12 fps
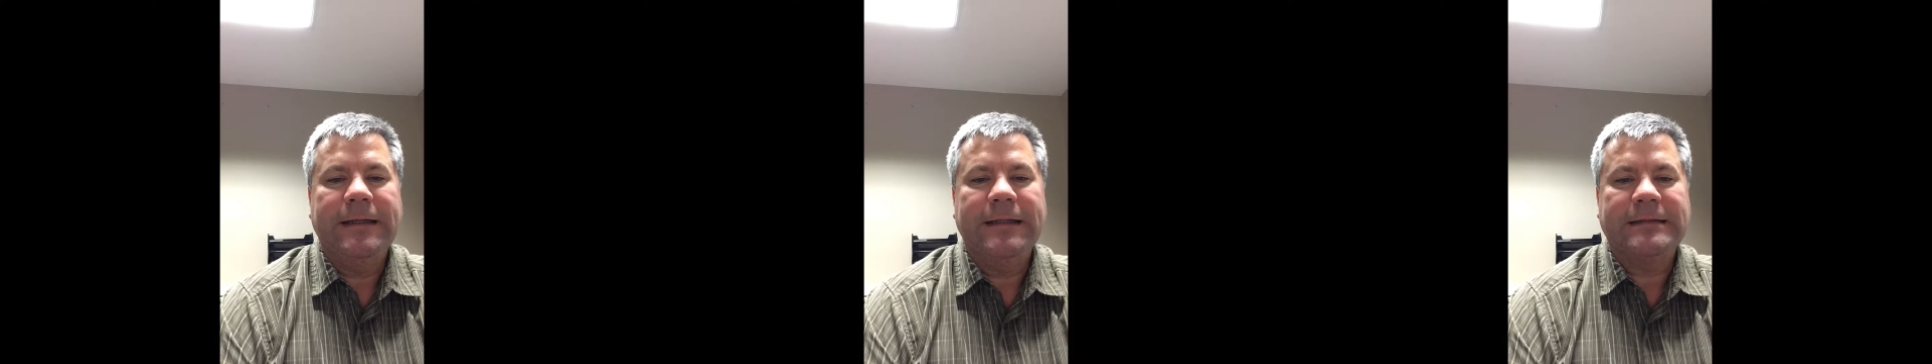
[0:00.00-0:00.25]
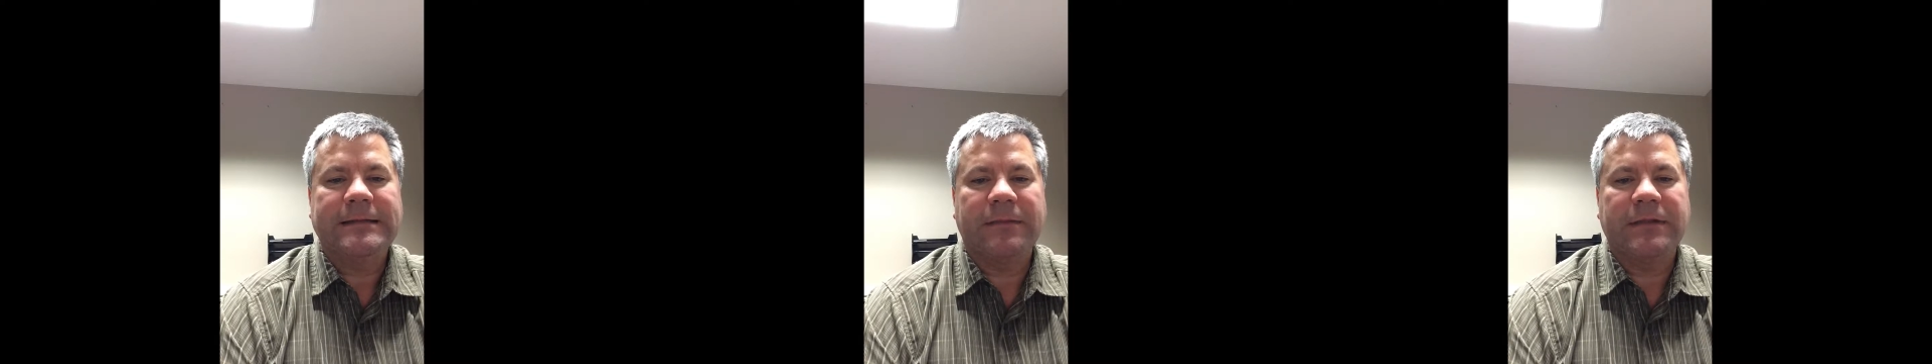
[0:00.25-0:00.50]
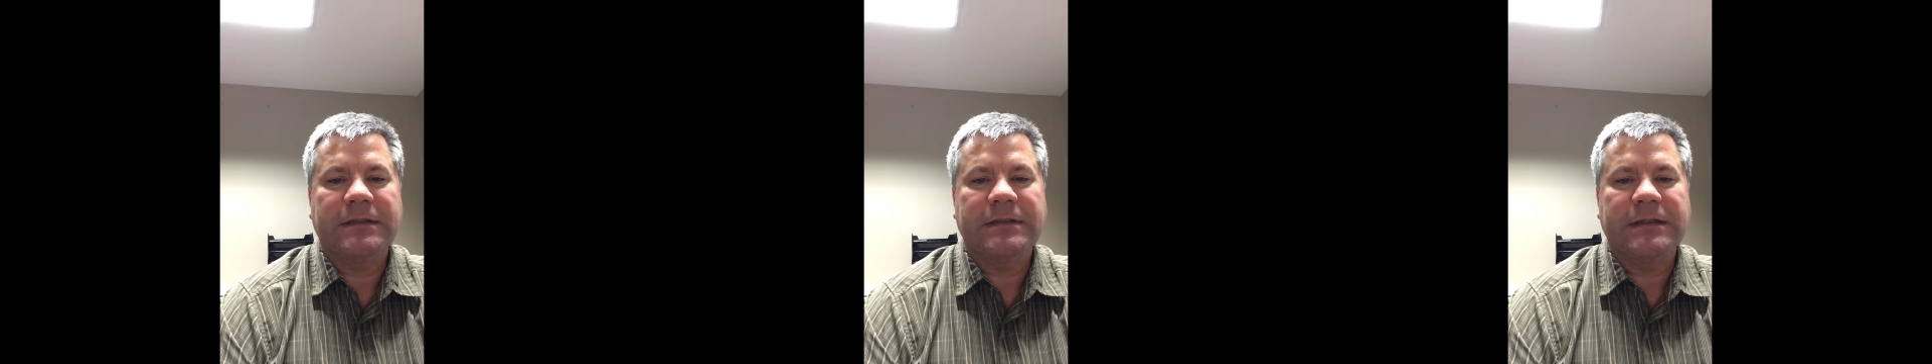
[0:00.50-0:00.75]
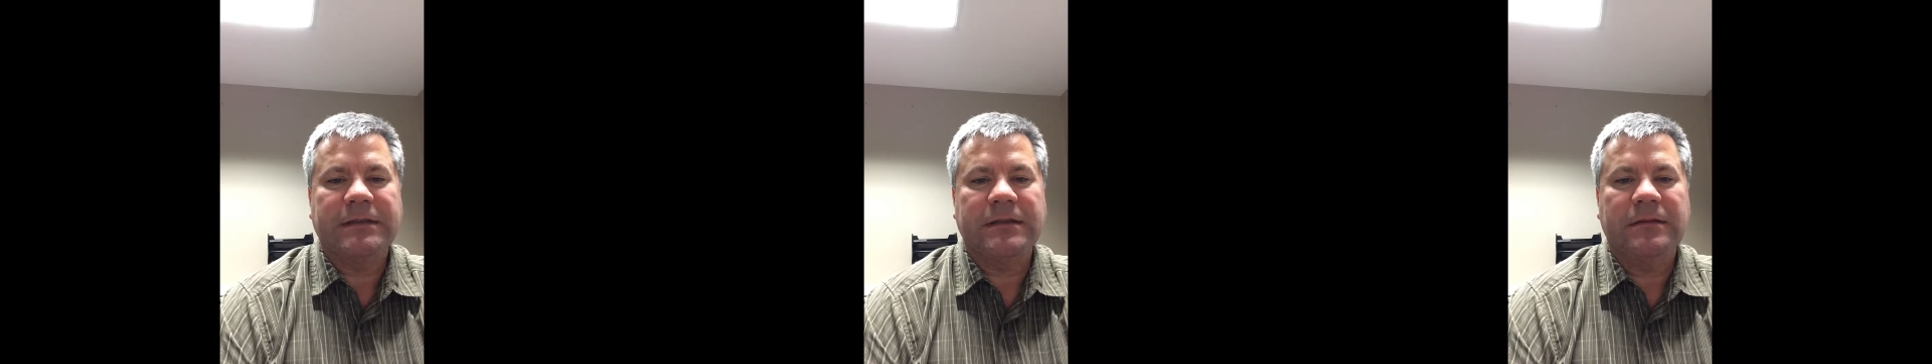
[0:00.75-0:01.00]
the septic
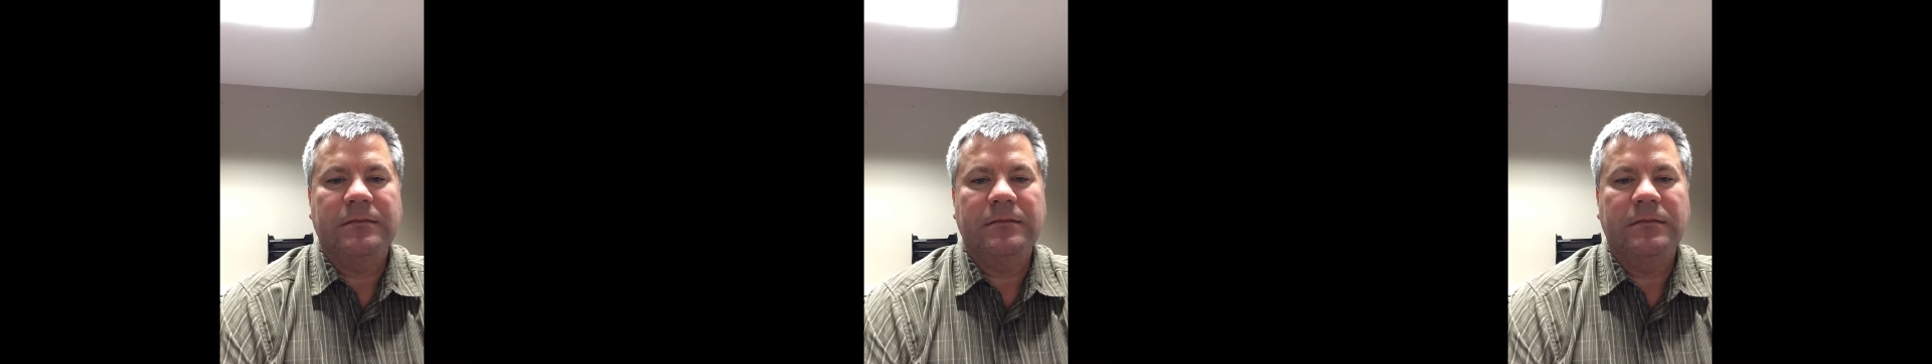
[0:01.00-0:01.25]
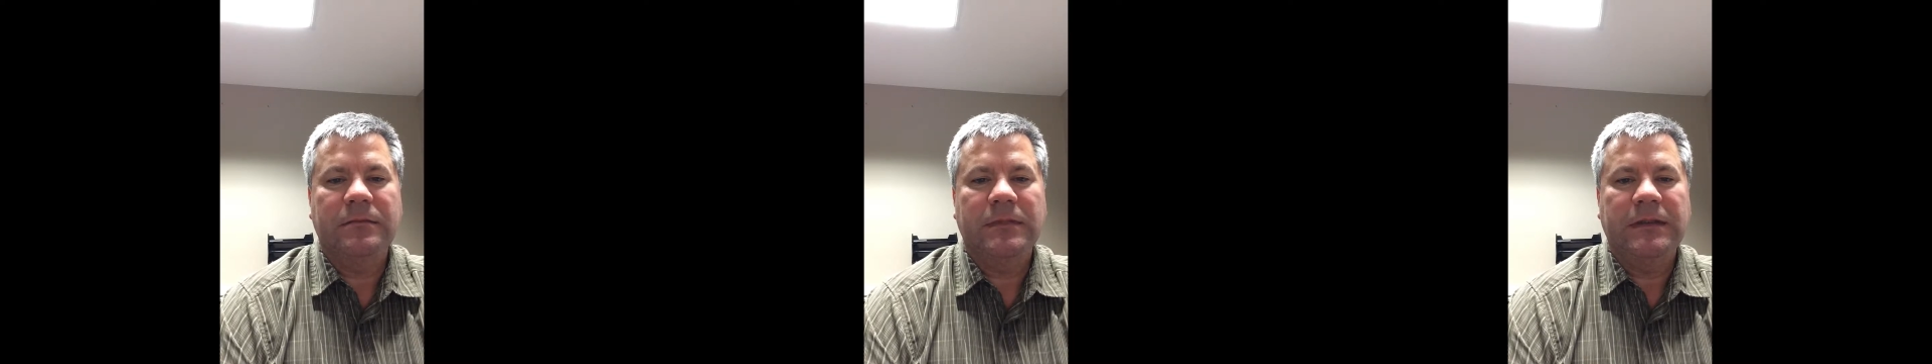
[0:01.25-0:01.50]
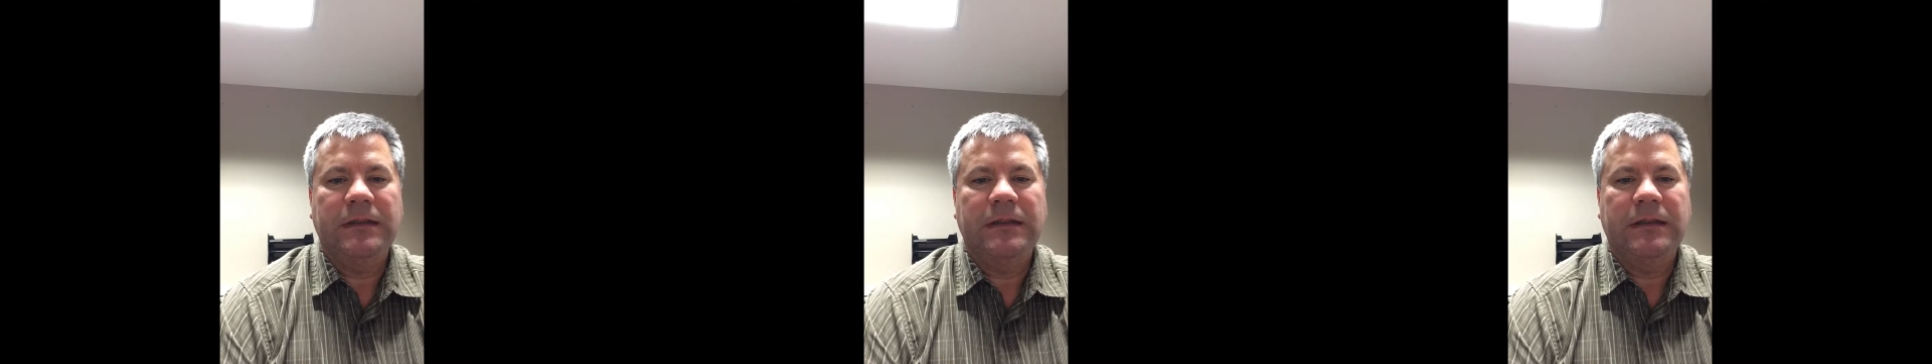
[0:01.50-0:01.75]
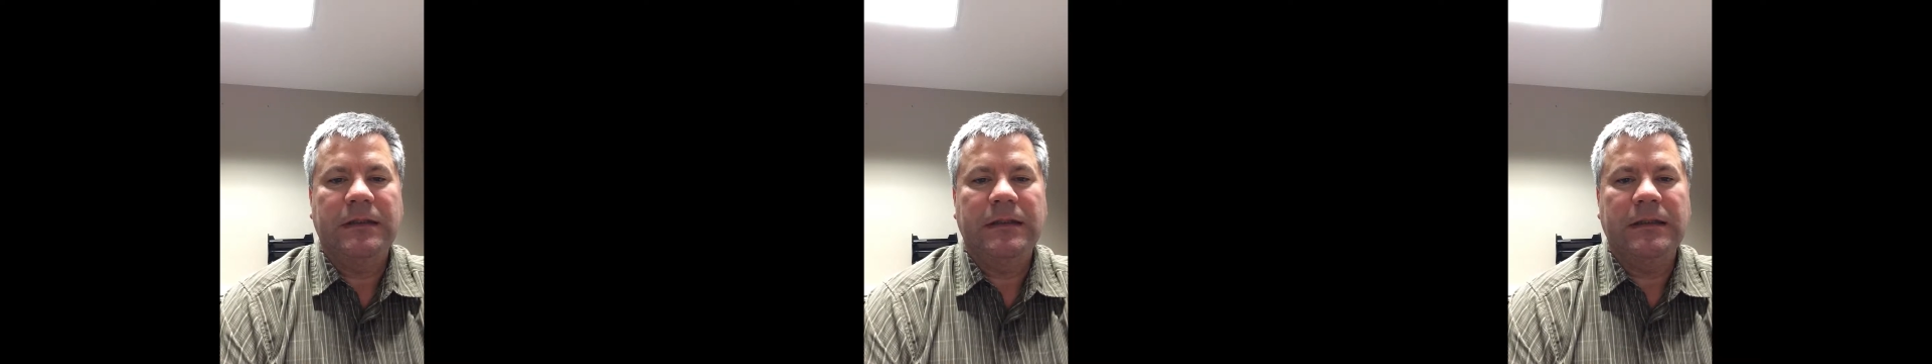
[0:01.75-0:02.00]
system
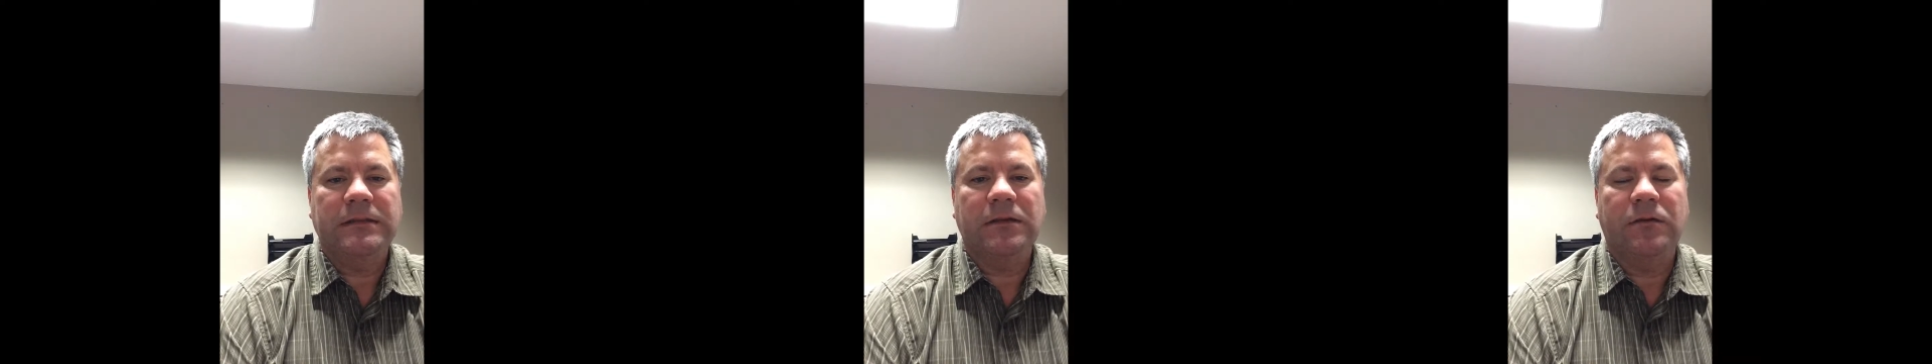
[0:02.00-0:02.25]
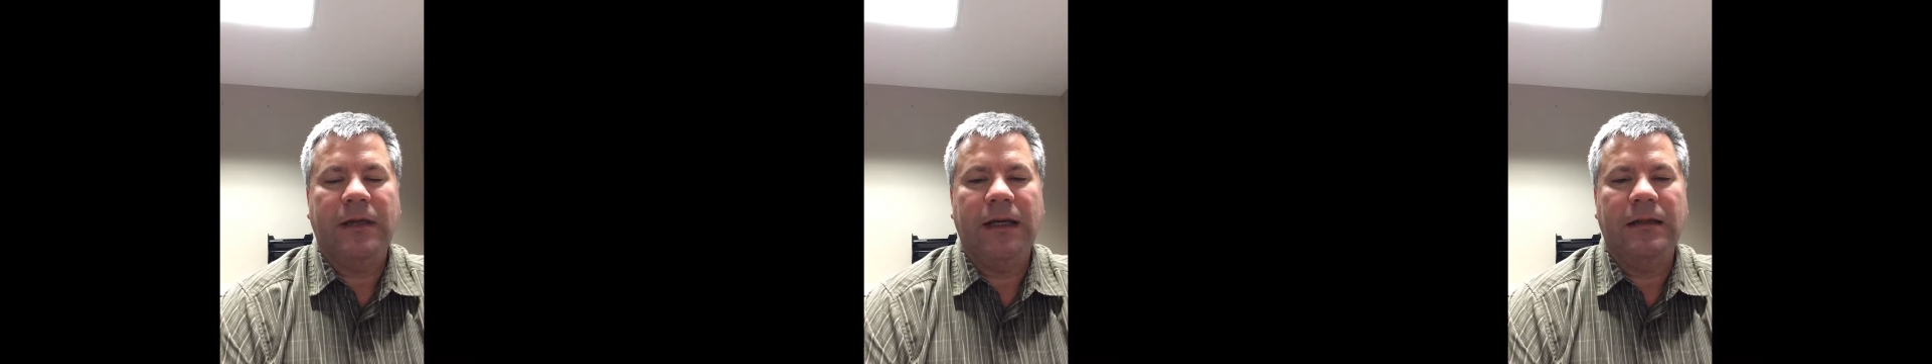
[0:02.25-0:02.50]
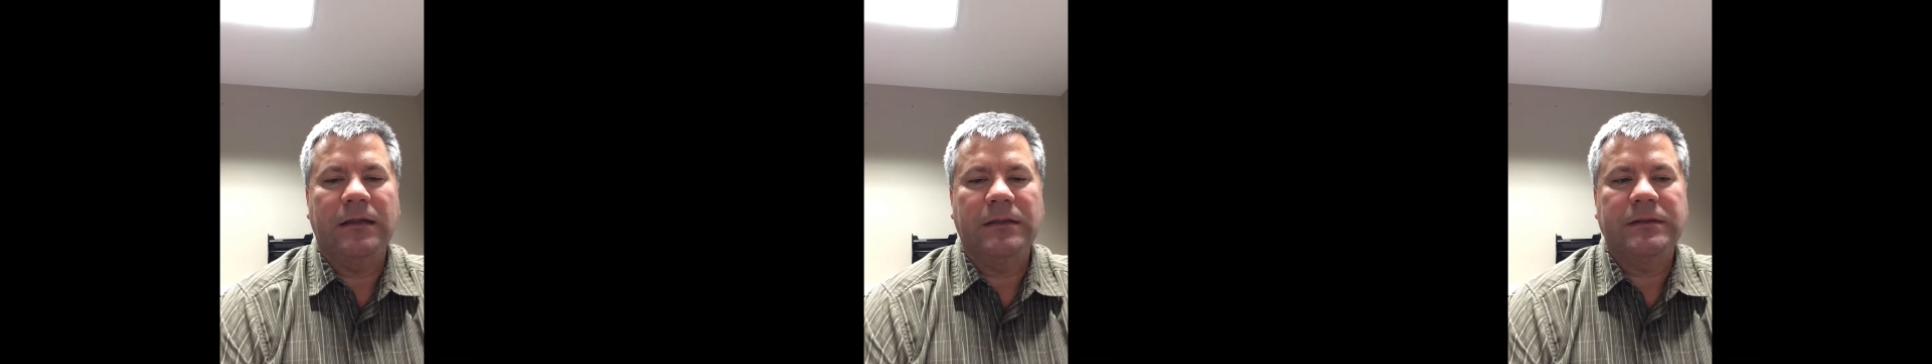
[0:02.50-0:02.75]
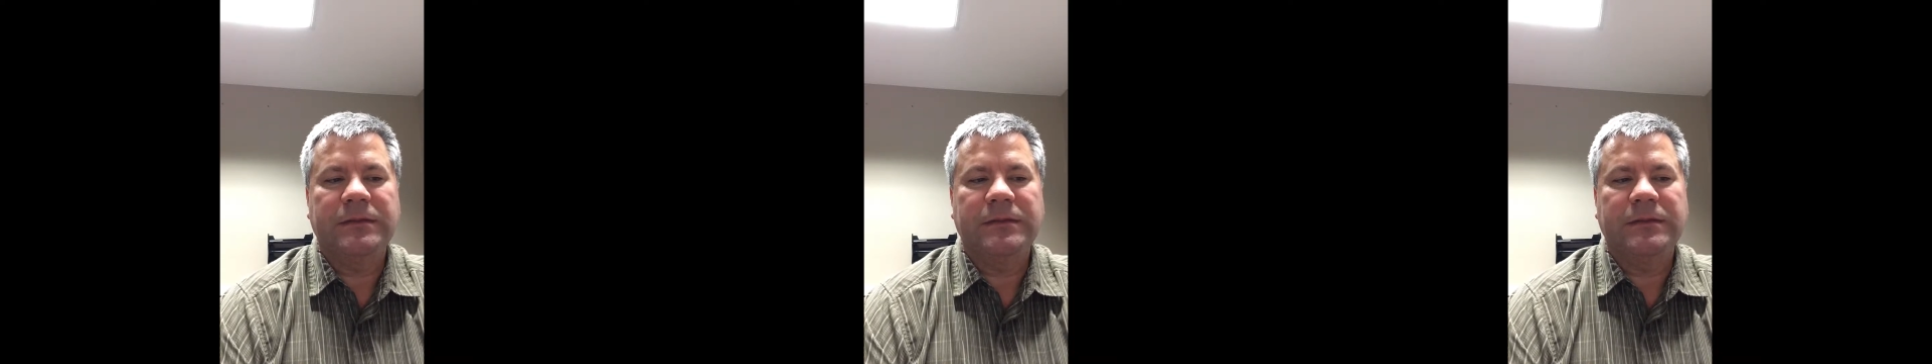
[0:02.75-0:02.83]
is located,